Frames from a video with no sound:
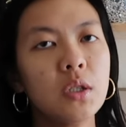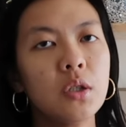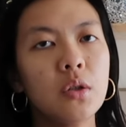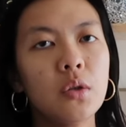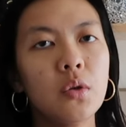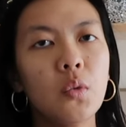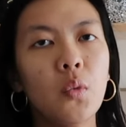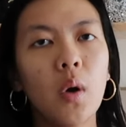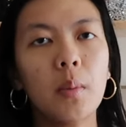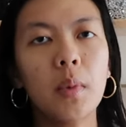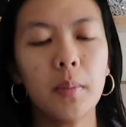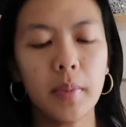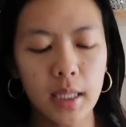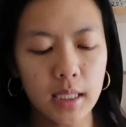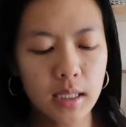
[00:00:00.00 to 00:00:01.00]
to
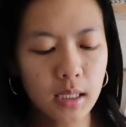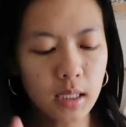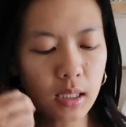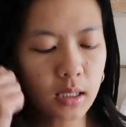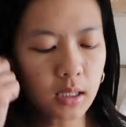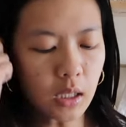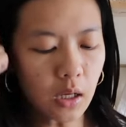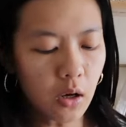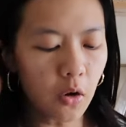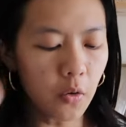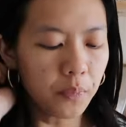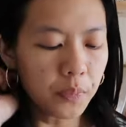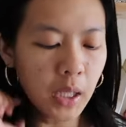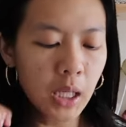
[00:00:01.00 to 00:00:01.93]
warmer places, so